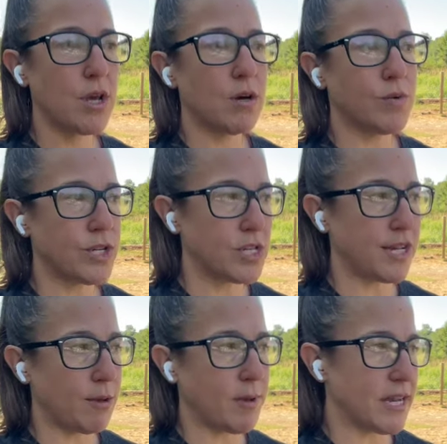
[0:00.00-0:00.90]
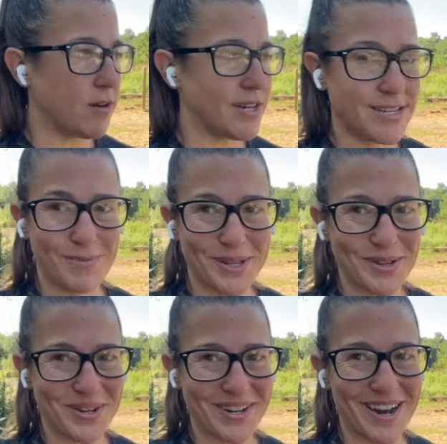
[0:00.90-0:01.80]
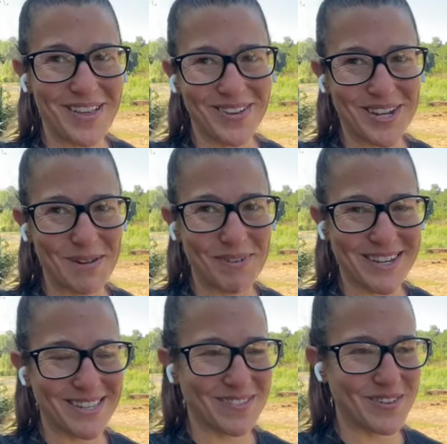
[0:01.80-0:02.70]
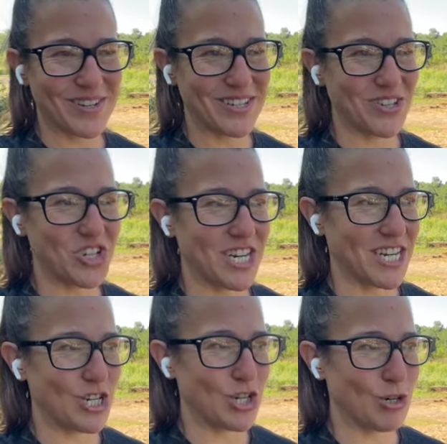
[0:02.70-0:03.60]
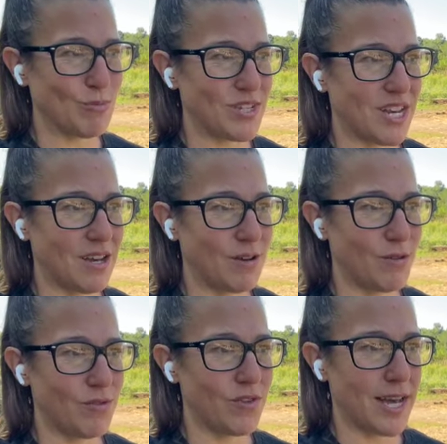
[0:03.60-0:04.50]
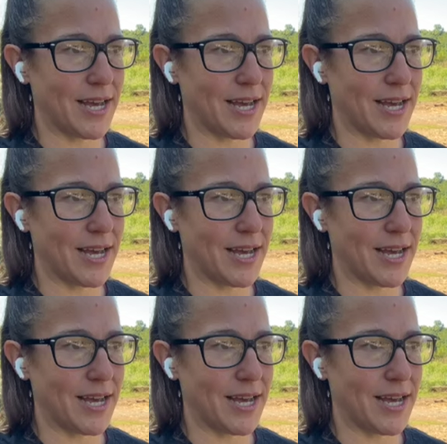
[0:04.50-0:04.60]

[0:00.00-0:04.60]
which is digging me down into some other topics that we're researching in terms of